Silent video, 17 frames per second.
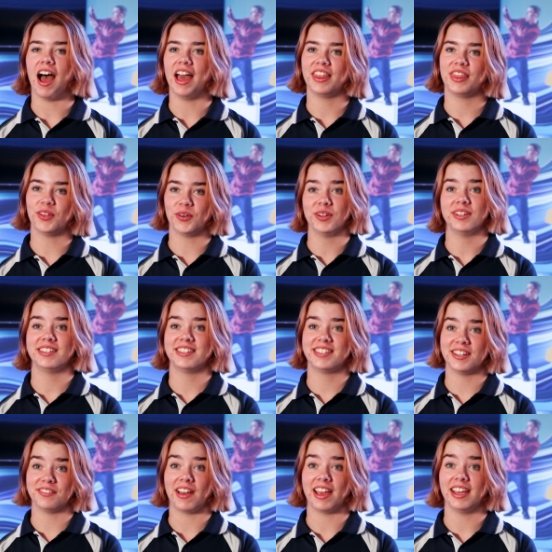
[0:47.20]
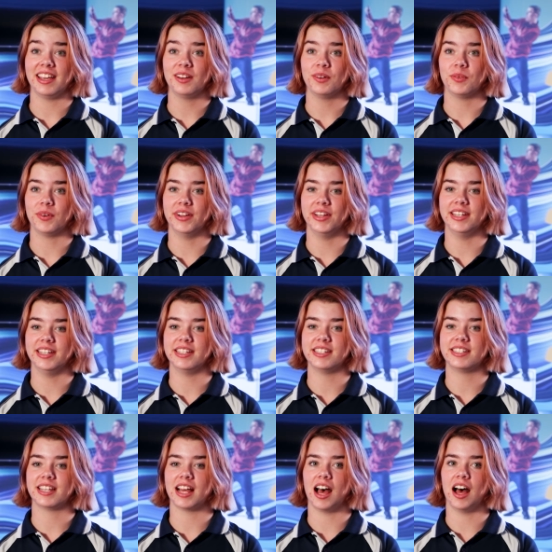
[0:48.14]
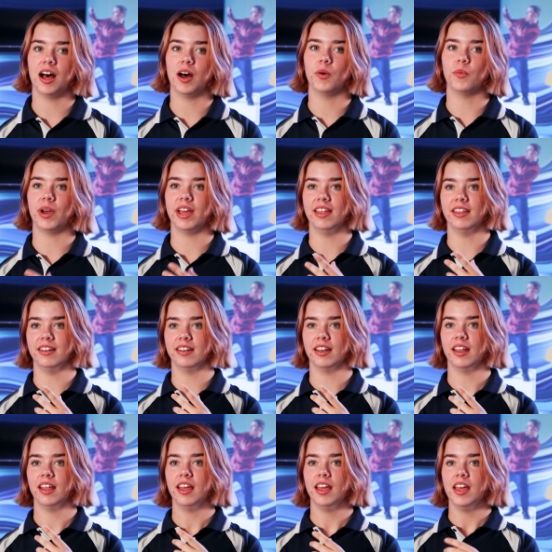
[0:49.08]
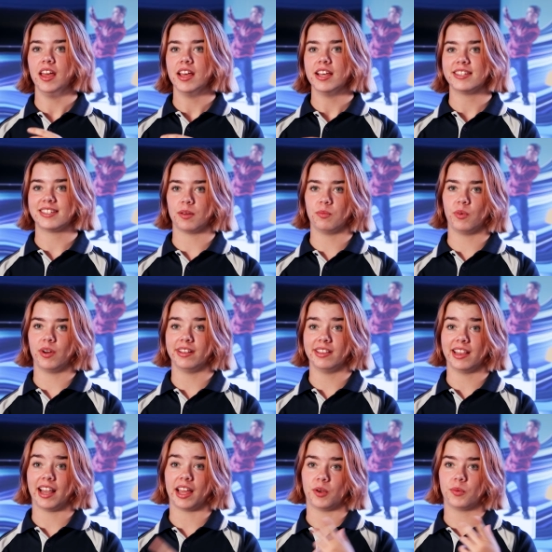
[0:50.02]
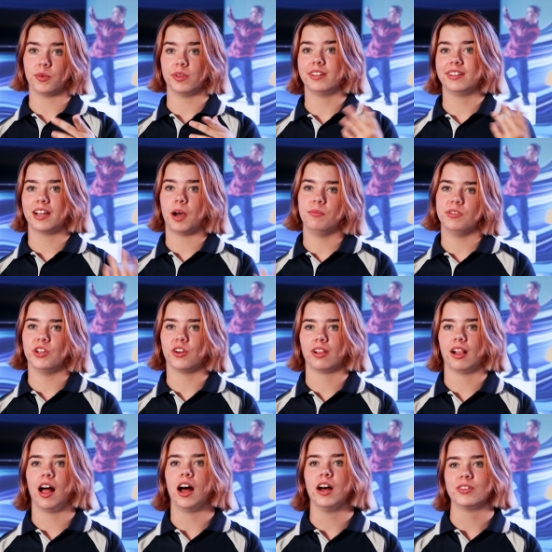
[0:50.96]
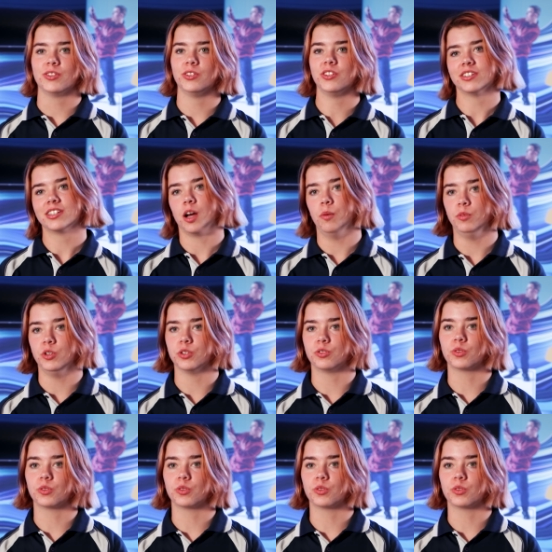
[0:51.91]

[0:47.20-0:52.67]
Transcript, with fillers: I thought surveying was uh, when someone like would come to your class or just come to your